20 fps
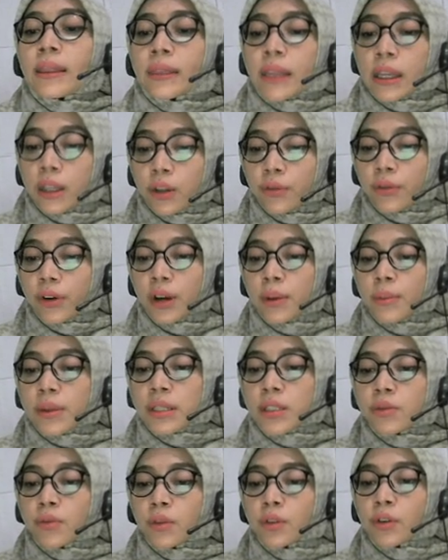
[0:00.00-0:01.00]
Thank you very
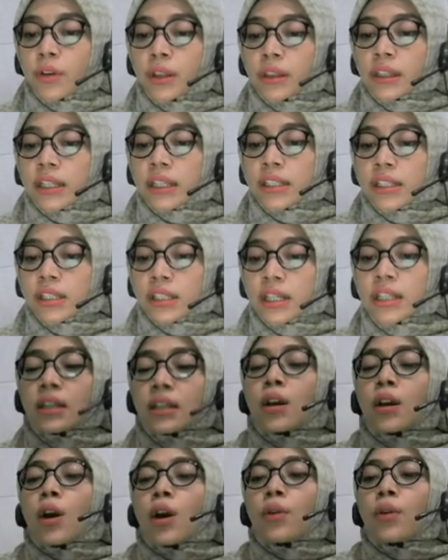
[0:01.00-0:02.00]
much for your
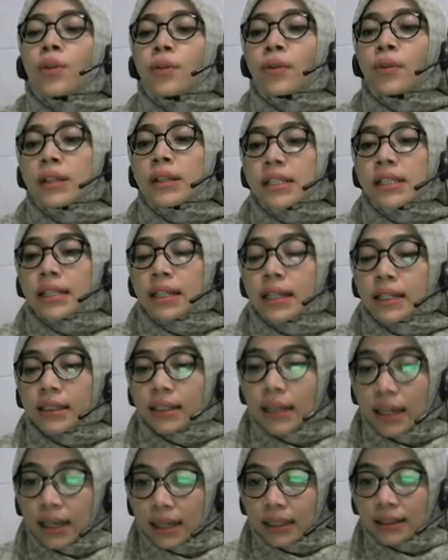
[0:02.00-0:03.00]
attention. We will see
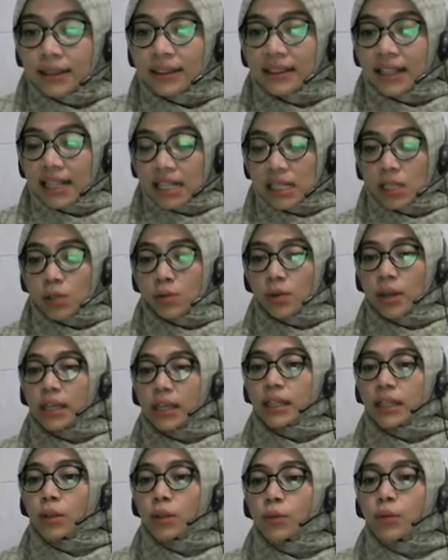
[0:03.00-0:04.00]
again next week
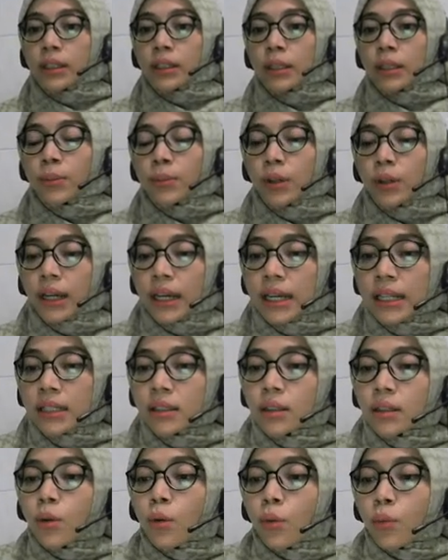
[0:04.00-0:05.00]
in the week number 8.
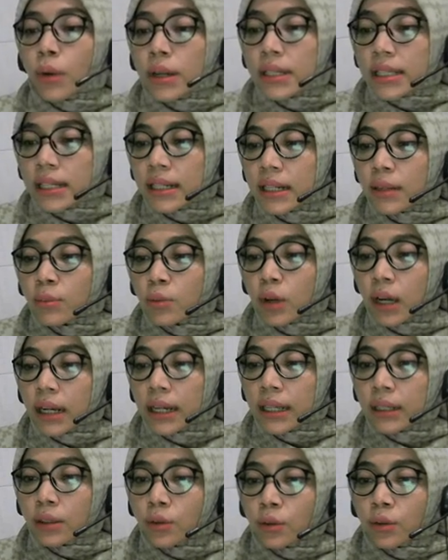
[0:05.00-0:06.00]

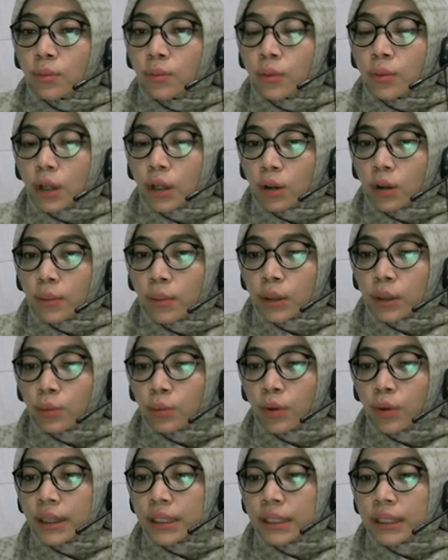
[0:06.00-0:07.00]
Wassalamualaikum
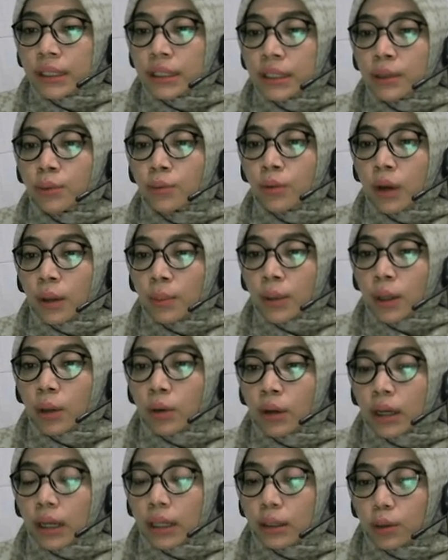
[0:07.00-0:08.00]
warahmatullahi
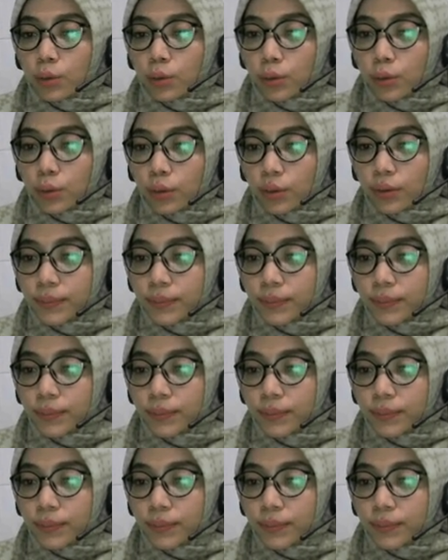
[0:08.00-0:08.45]
wabarakatuh.